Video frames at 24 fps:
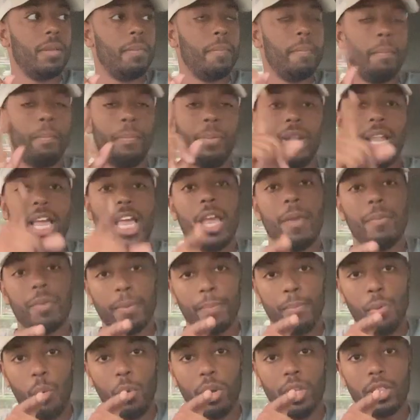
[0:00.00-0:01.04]
blame to
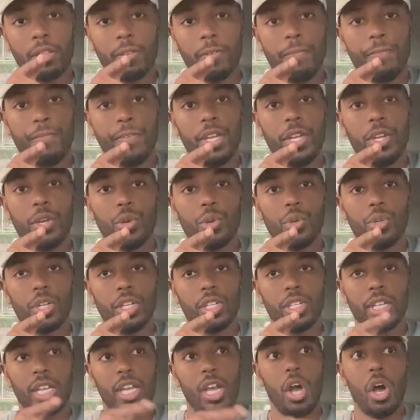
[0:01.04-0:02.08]
point the finger to
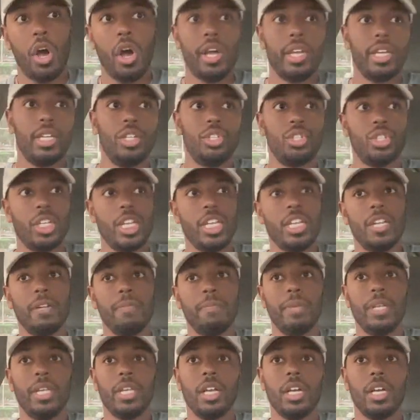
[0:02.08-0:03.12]
say, oh, he cheated,
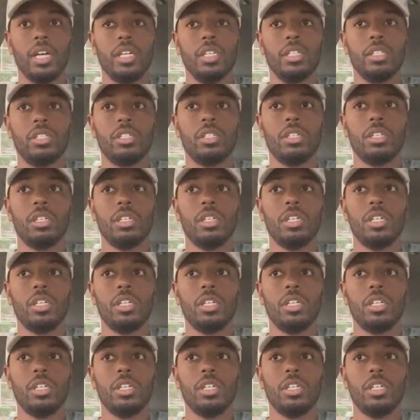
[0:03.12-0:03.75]
because